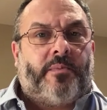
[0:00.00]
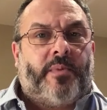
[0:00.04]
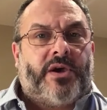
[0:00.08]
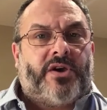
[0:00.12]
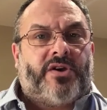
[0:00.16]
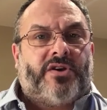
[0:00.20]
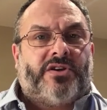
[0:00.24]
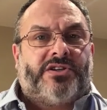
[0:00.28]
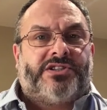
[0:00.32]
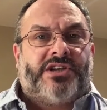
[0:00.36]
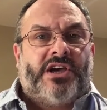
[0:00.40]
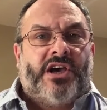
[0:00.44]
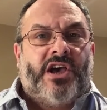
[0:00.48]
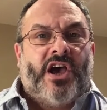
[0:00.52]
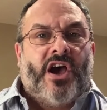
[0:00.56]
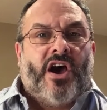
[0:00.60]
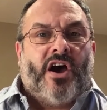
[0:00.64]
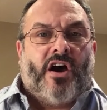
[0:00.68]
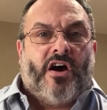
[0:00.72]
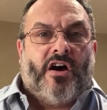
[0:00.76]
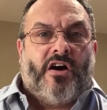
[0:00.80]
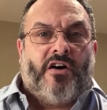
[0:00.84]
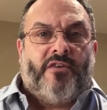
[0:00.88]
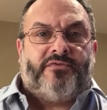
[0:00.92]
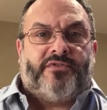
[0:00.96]
because
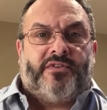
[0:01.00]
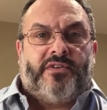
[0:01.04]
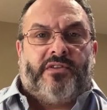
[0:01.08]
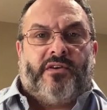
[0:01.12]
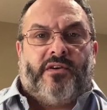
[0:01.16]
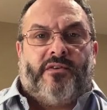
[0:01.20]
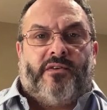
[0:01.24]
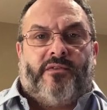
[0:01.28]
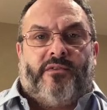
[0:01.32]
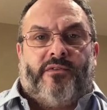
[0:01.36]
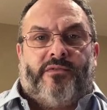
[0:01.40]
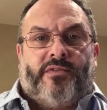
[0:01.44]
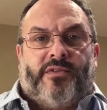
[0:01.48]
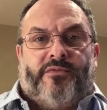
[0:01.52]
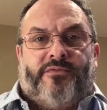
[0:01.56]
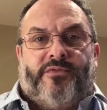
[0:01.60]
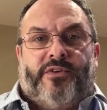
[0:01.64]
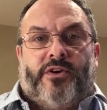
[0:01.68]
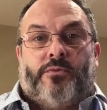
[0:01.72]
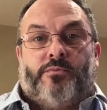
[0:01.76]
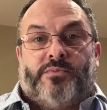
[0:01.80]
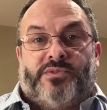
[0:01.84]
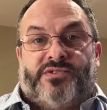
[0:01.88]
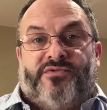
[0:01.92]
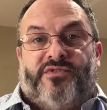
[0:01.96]
after the
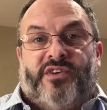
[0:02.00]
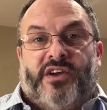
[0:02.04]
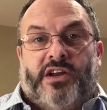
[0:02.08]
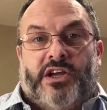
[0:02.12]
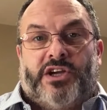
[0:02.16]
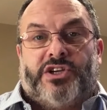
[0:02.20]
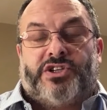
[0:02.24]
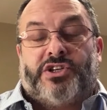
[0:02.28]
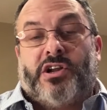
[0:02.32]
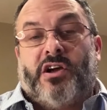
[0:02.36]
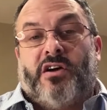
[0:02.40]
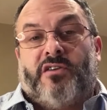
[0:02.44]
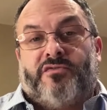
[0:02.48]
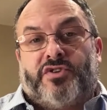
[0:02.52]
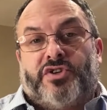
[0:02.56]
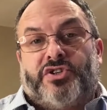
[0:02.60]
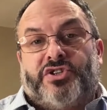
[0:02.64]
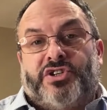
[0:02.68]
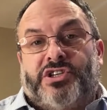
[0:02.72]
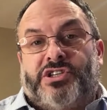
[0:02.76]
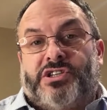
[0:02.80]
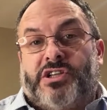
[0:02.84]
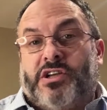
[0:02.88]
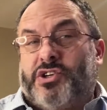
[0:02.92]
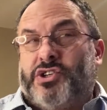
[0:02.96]
films finished and after
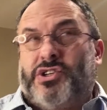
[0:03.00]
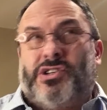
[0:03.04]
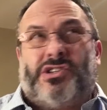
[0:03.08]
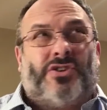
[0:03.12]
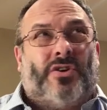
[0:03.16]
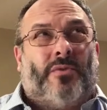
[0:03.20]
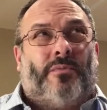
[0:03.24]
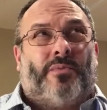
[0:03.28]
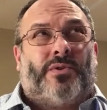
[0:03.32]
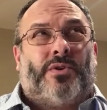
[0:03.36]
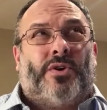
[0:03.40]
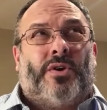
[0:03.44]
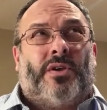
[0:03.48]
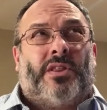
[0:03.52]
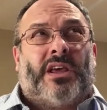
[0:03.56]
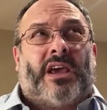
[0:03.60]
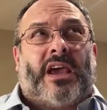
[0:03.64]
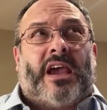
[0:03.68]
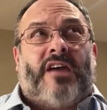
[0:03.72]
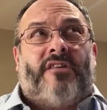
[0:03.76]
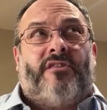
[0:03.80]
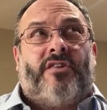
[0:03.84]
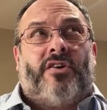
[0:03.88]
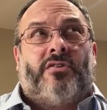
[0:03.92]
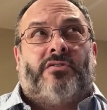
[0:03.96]
she stopped doing the
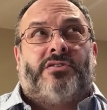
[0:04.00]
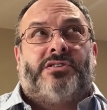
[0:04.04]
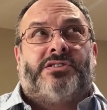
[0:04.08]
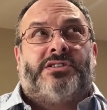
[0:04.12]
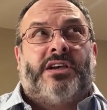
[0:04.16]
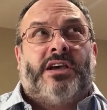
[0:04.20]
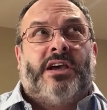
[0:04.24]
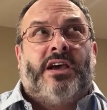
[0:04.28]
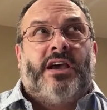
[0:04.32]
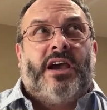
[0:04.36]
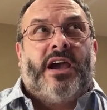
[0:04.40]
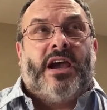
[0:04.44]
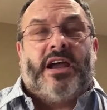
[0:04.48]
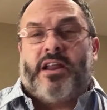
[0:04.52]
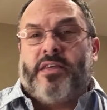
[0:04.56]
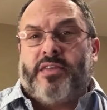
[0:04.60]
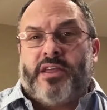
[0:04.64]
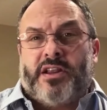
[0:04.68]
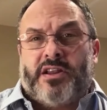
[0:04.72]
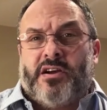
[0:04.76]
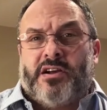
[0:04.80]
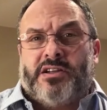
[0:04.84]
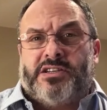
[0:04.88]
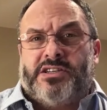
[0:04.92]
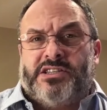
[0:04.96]
Carry-Ons in, I
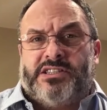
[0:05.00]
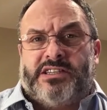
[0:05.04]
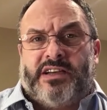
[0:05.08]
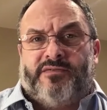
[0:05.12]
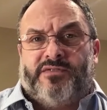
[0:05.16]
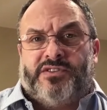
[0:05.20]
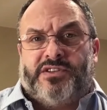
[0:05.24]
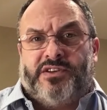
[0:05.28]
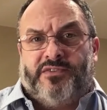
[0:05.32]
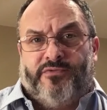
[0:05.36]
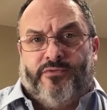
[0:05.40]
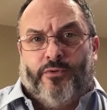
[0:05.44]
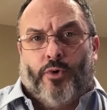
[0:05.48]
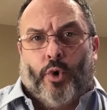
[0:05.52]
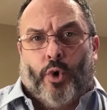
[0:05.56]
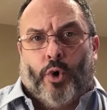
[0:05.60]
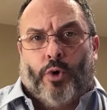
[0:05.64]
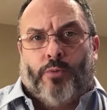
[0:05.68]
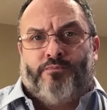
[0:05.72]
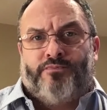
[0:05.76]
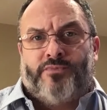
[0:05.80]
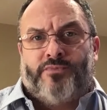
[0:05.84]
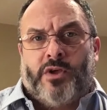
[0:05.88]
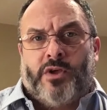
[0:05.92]
think, 1974.